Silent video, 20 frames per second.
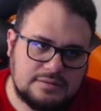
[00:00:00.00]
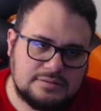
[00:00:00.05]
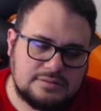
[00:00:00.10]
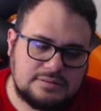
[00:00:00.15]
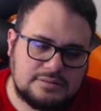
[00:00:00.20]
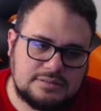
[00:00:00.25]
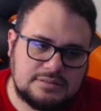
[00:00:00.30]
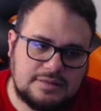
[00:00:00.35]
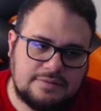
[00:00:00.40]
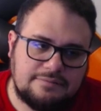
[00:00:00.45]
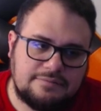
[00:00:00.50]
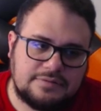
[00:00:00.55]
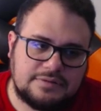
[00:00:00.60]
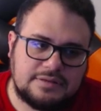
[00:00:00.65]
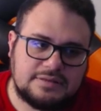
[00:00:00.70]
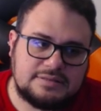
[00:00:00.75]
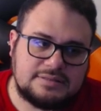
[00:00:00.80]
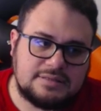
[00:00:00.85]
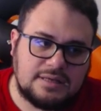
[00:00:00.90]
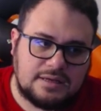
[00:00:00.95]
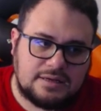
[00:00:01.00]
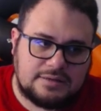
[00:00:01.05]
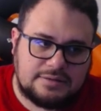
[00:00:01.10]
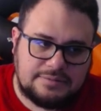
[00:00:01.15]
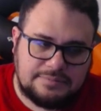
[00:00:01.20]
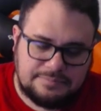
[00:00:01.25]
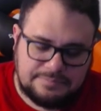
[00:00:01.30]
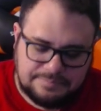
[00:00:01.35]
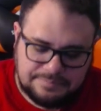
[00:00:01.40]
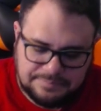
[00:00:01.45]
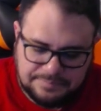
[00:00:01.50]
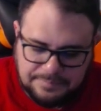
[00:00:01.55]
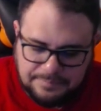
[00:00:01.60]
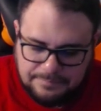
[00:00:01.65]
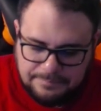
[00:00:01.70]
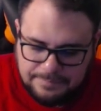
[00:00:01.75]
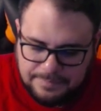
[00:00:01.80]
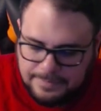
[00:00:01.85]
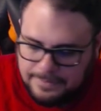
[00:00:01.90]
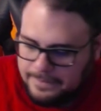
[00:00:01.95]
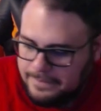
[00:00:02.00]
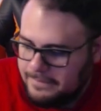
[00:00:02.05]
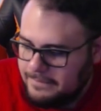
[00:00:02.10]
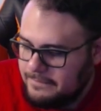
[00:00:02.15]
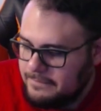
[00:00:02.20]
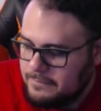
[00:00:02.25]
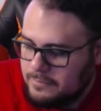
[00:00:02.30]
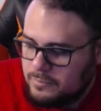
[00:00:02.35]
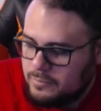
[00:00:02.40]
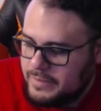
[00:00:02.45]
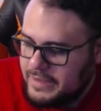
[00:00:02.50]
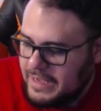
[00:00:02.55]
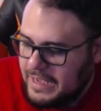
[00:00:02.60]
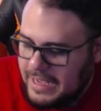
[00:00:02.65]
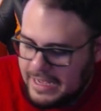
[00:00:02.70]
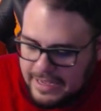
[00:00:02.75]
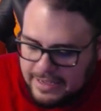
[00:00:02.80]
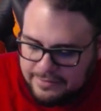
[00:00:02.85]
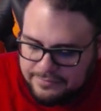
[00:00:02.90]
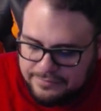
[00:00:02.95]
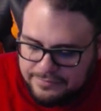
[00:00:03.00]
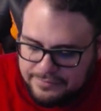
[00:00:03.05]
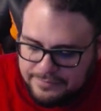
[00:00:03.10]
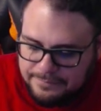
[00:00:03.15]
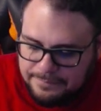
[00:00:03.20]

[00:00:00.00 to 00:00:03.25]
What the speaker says: So then for the sun, we have,